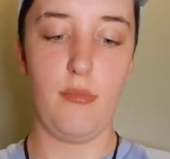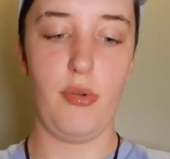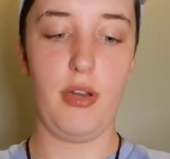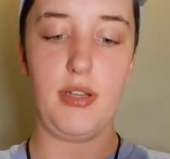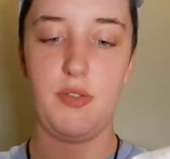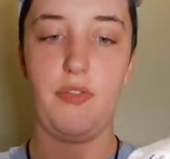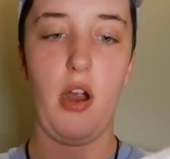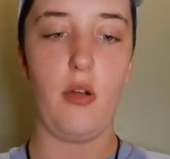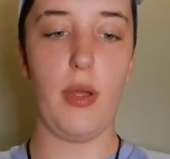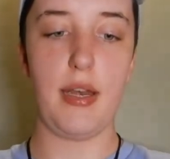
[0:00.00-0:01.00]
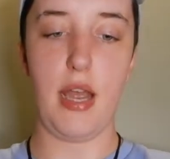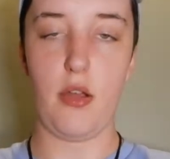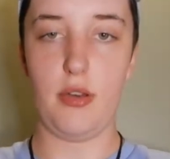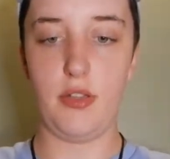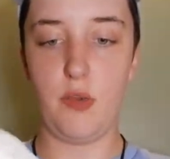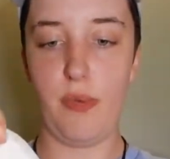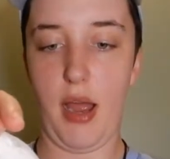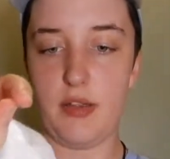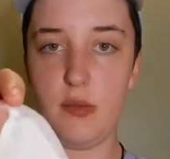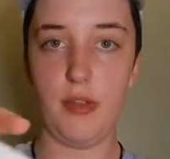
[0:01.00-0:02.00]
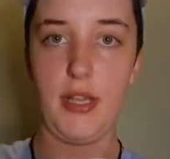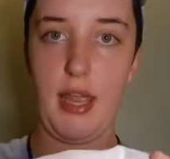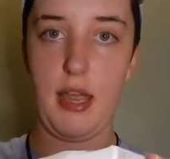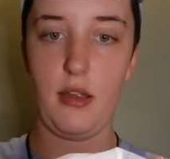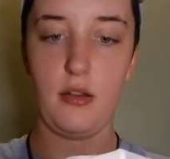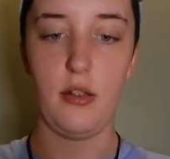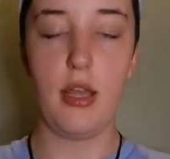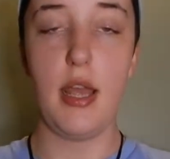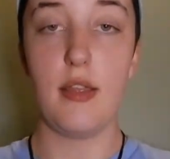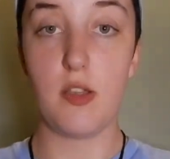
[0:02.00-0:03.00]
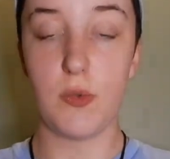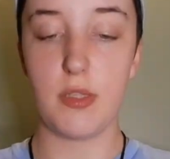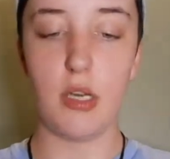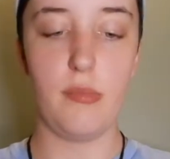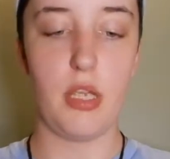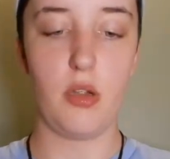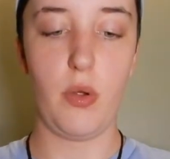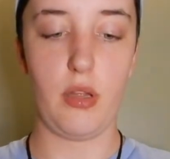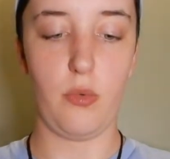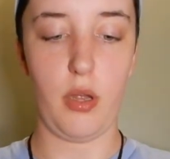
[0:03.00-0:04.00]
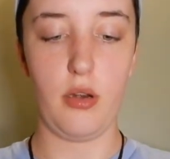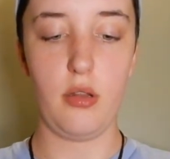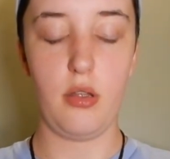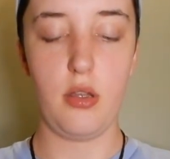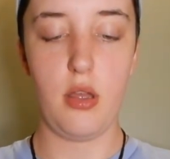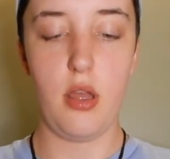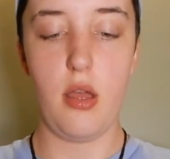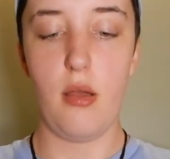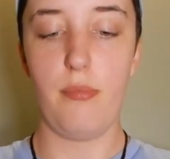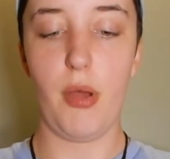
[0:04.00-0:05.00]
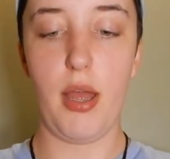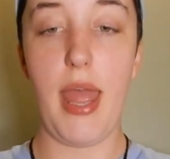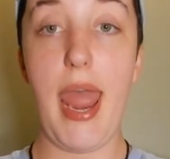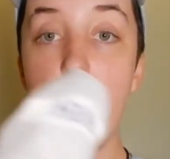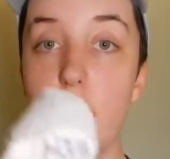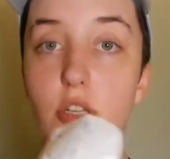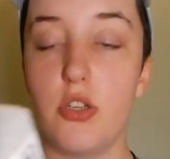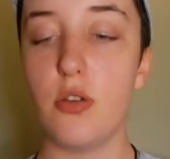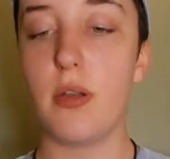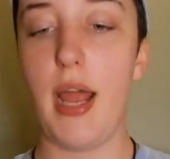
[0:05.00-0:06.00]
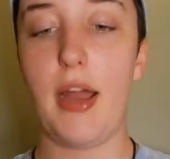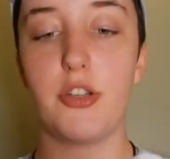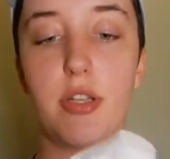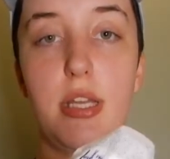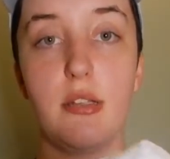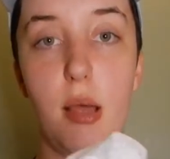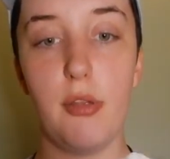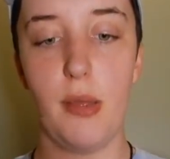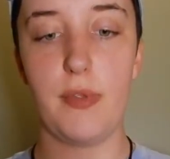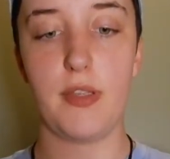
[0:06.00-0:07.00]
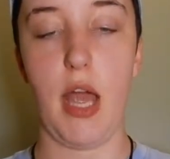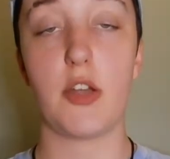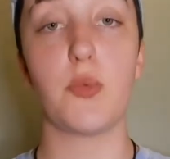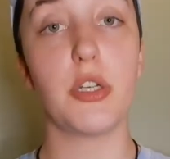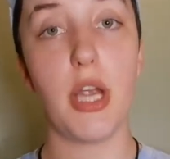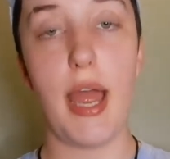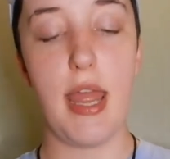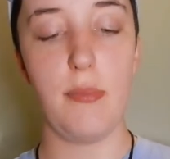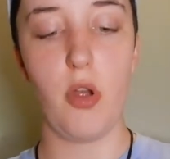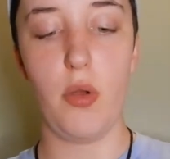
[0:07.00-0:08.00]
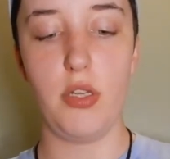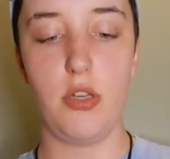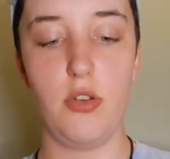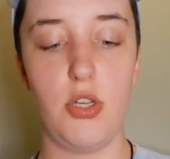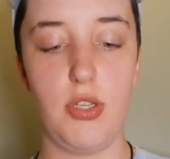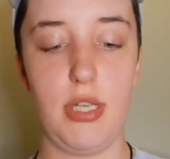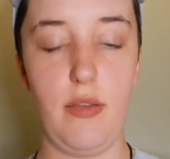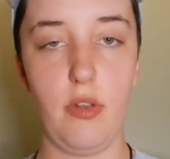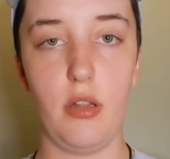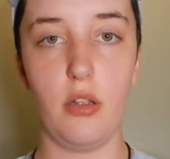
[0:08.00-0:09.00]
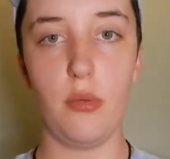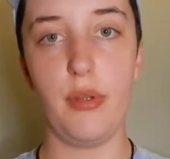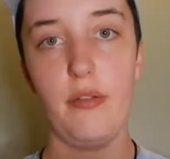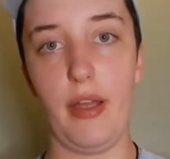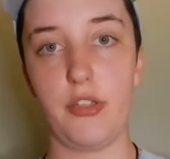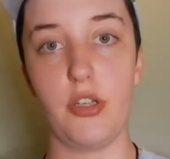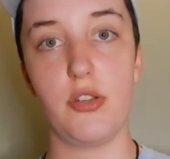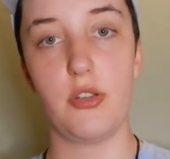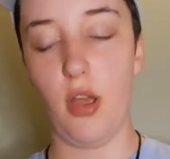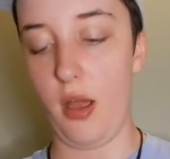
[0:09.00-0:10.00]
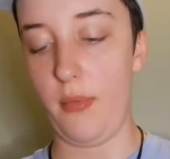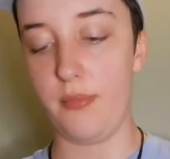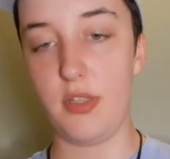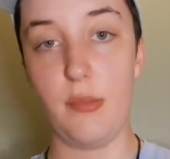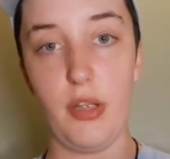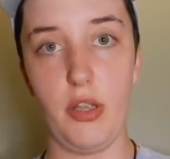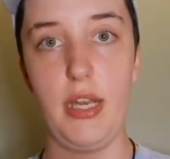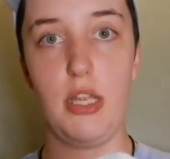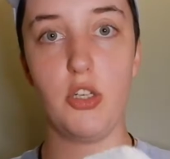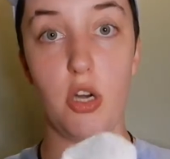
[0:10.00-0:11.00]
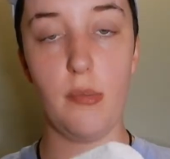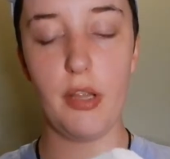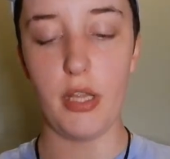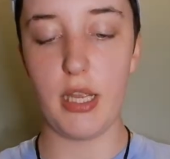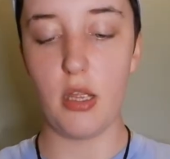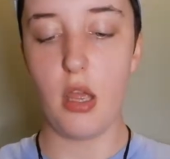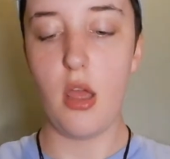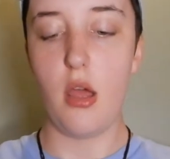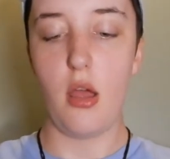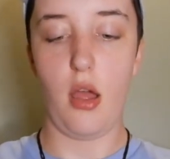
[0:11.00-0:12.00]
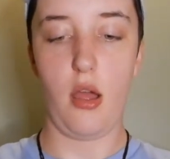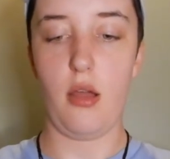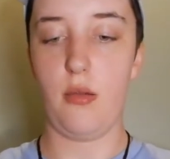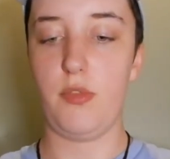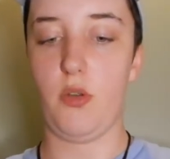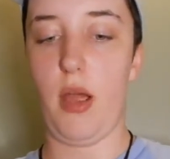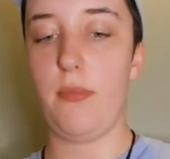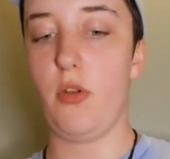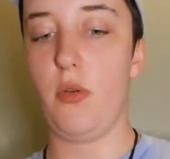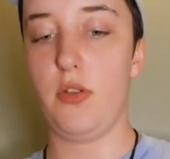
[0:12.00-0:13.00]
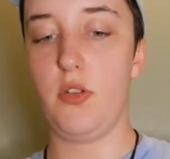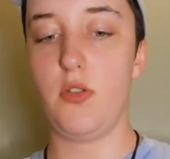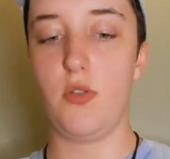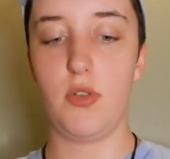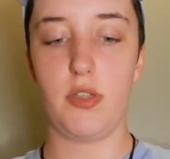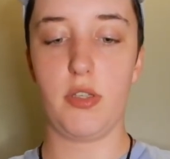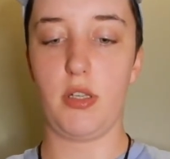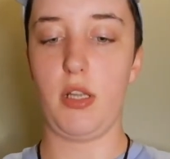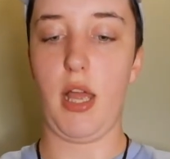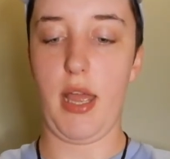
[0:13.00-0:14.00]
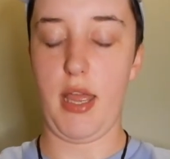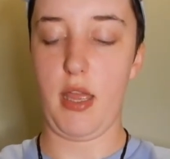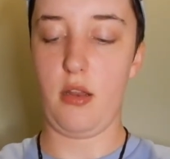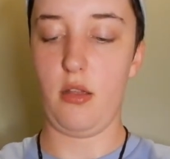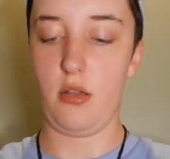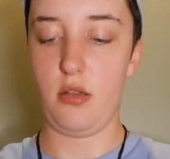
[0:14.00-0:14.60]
Put it as far away down as you possibly can. This one's going to be a quick one, and you can actually double up the socks, which I am going to do just to give it a little bit of extra stability and durability. So I'm going to slide